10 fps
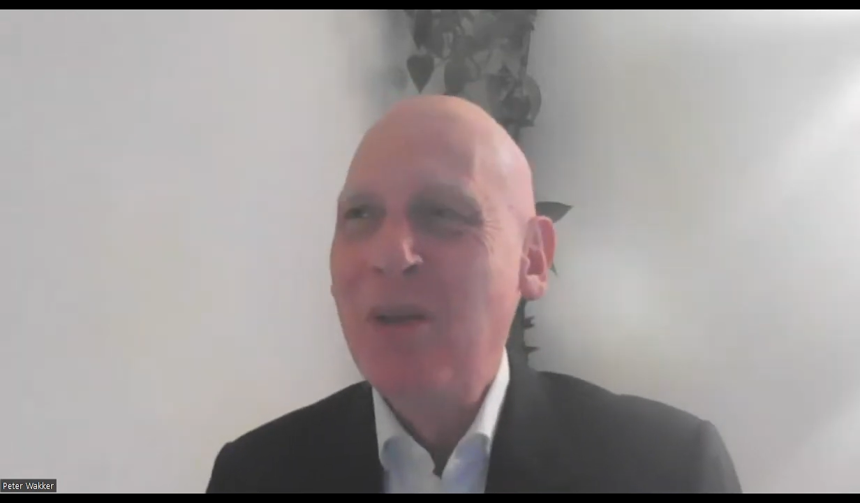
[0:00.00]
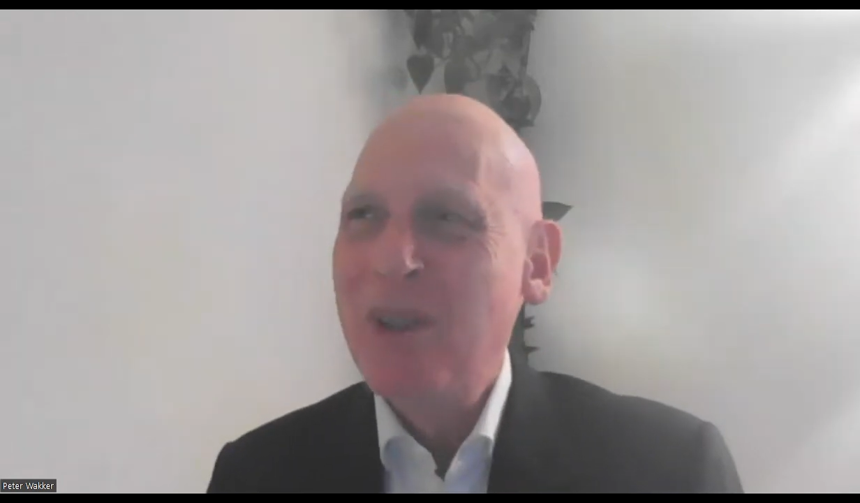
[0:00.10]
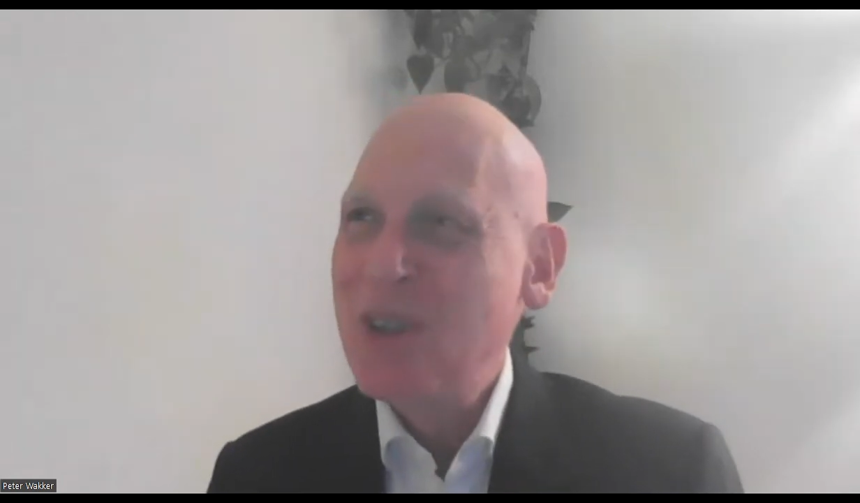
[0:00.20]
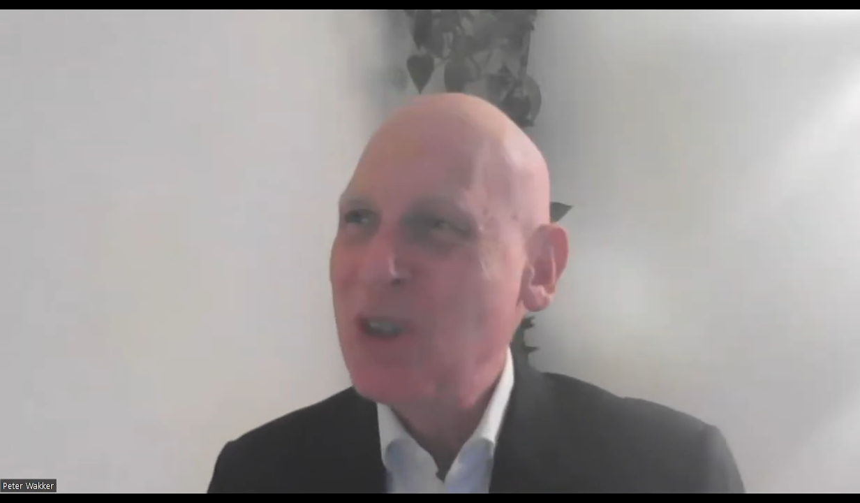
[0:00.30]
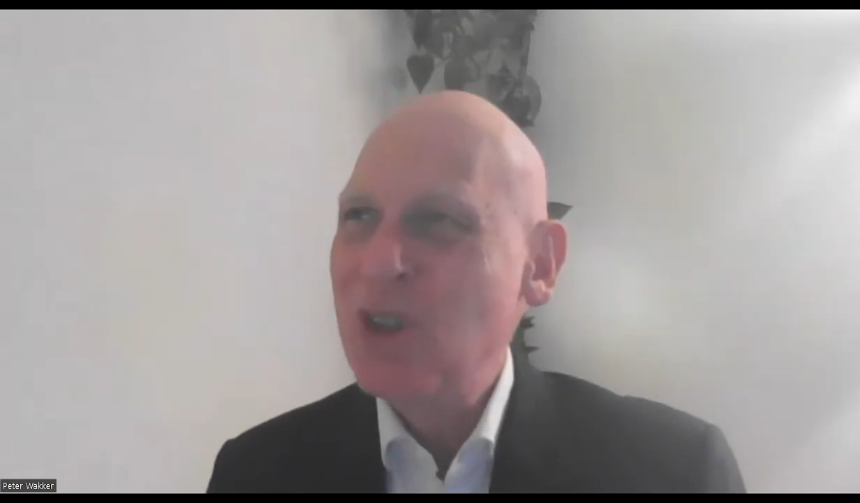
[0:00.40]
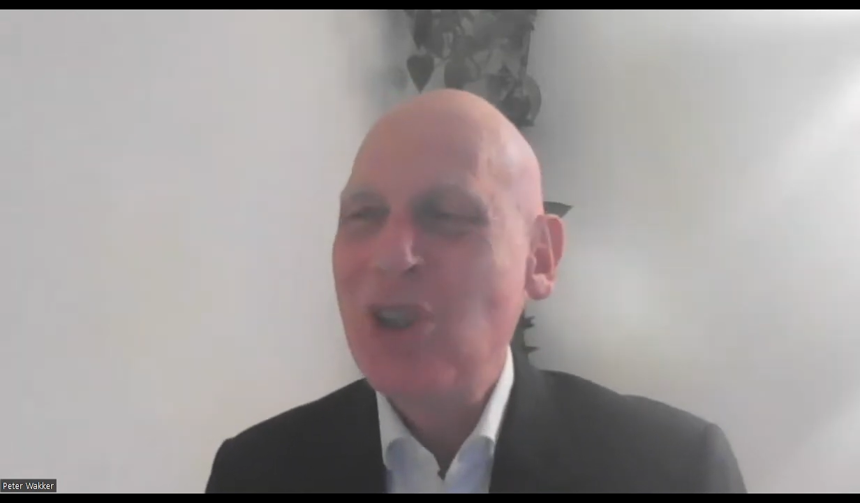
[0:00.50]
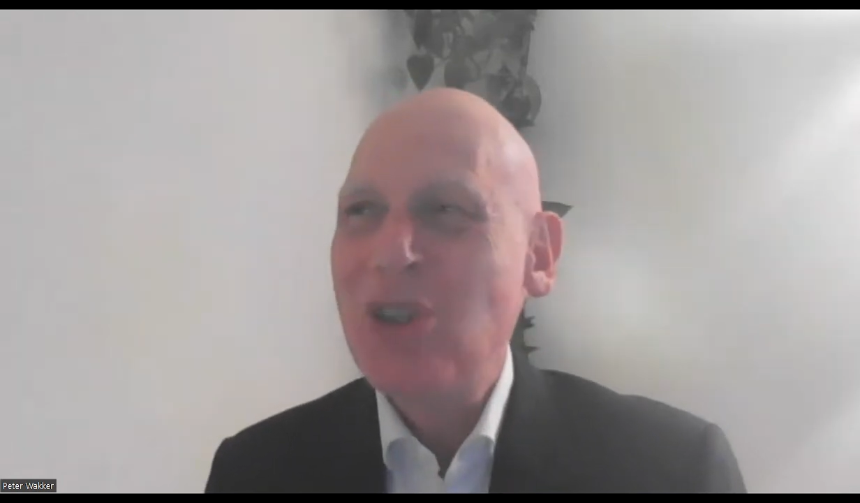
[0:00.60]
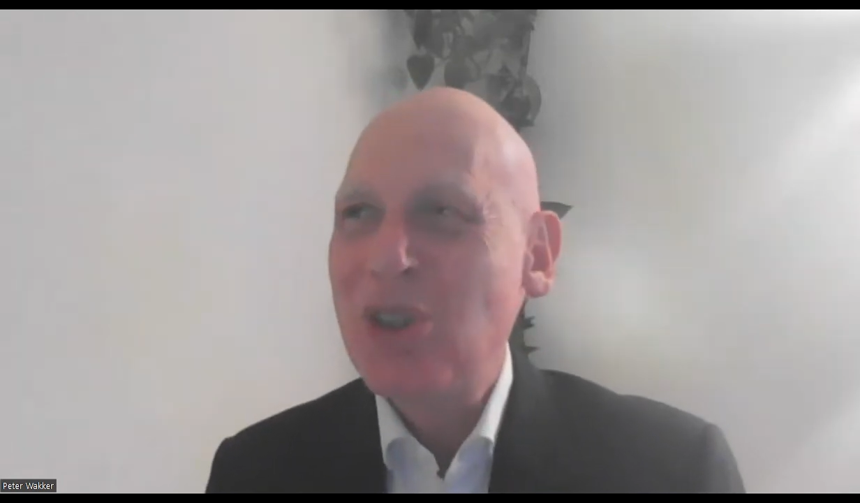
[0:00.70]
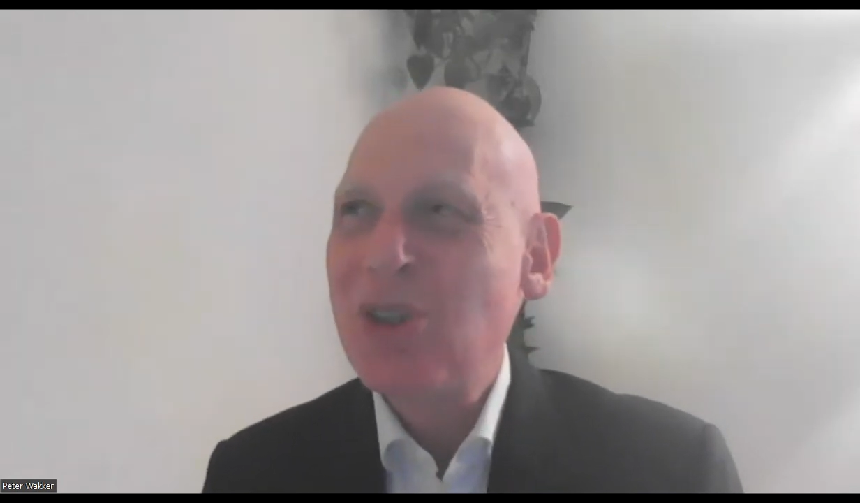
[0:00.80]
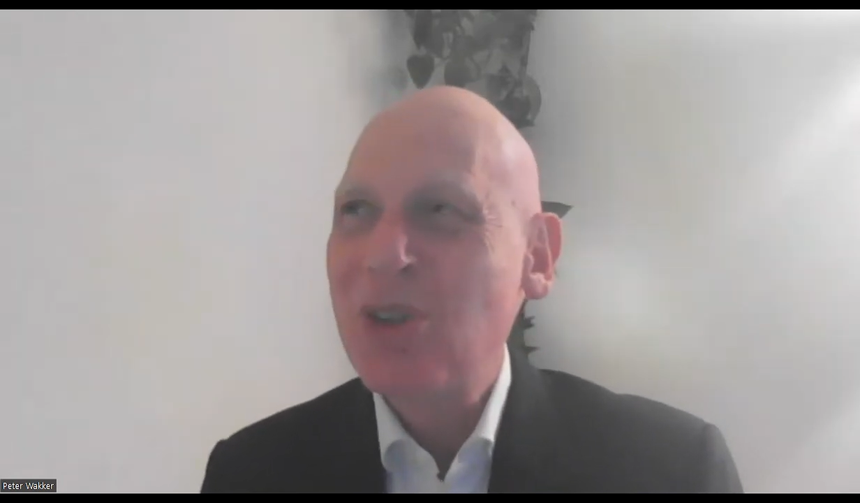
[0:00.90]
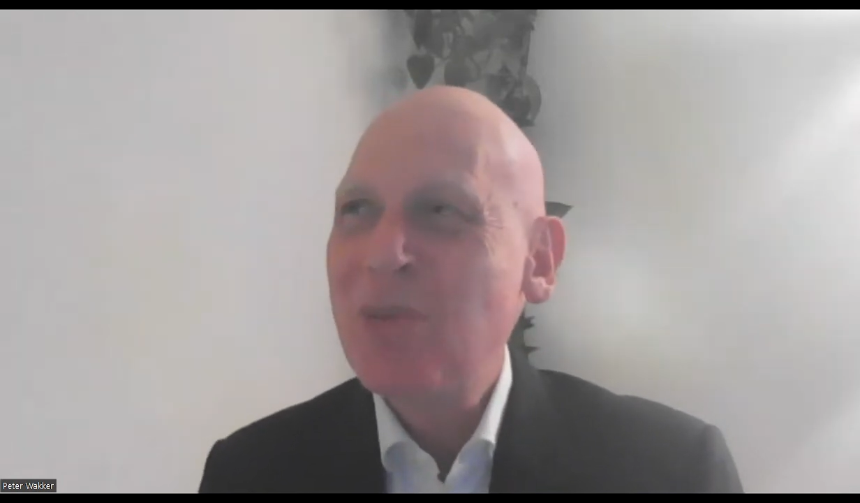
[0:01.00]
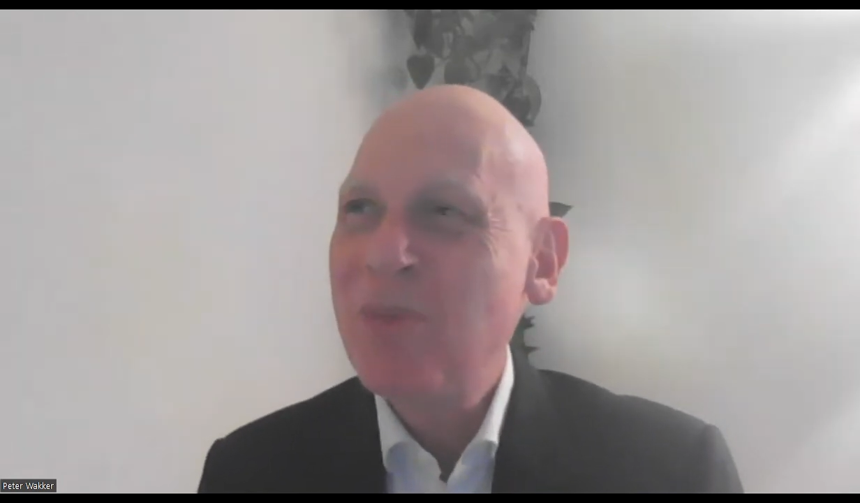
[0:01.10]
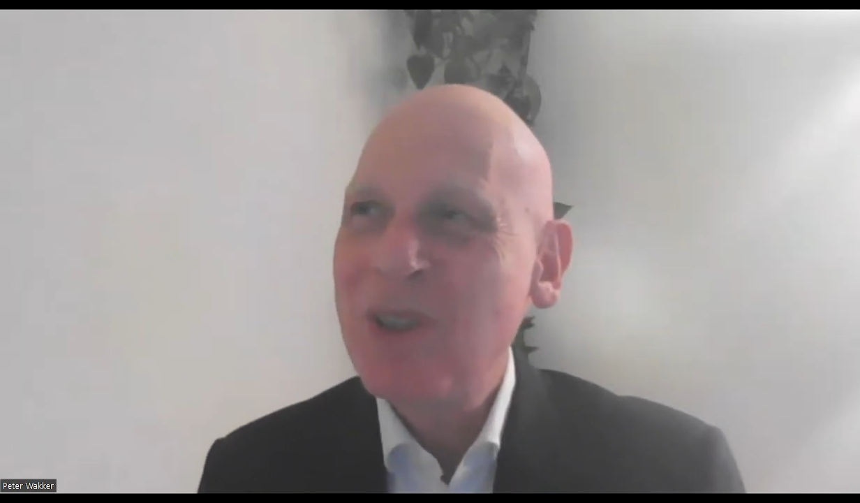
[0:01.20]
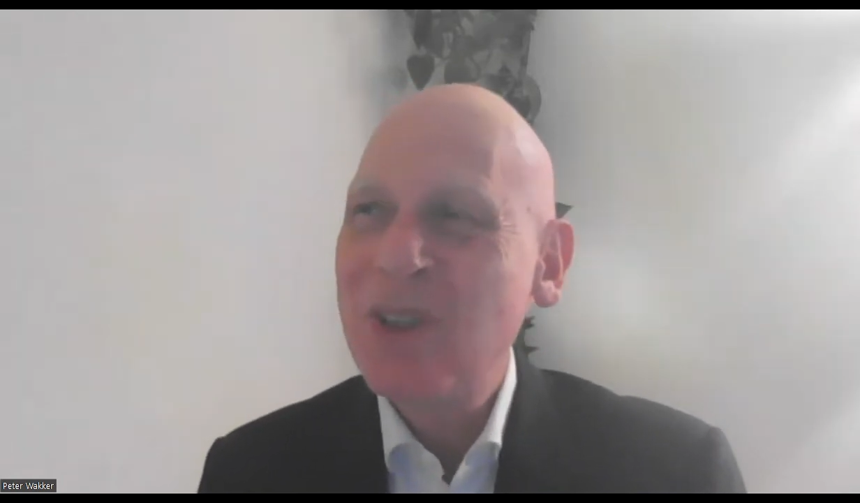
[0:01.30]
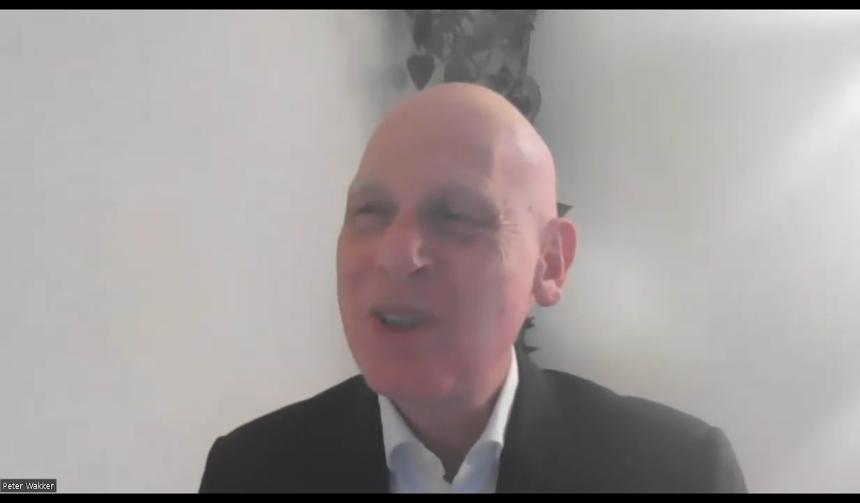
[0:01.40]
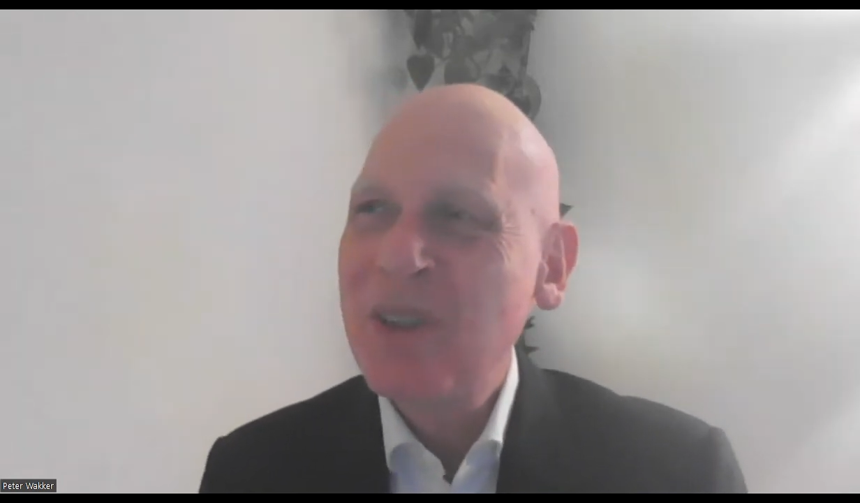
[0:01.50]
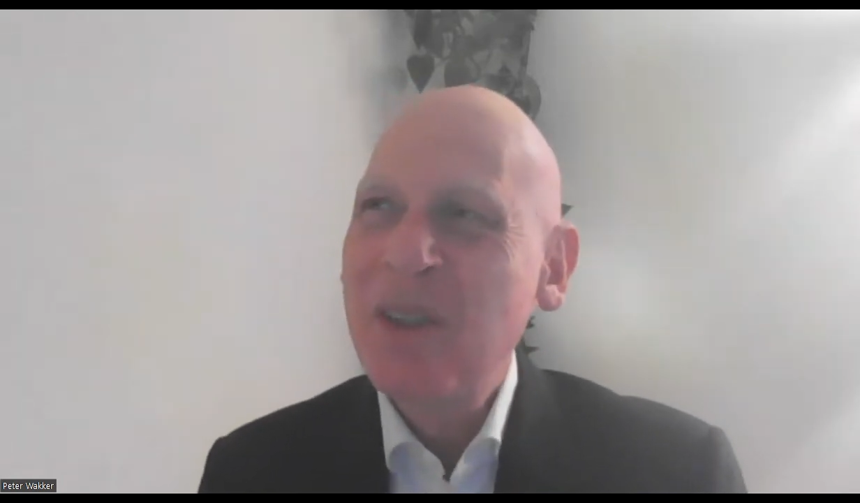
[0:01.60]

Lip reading: But these changes are so much,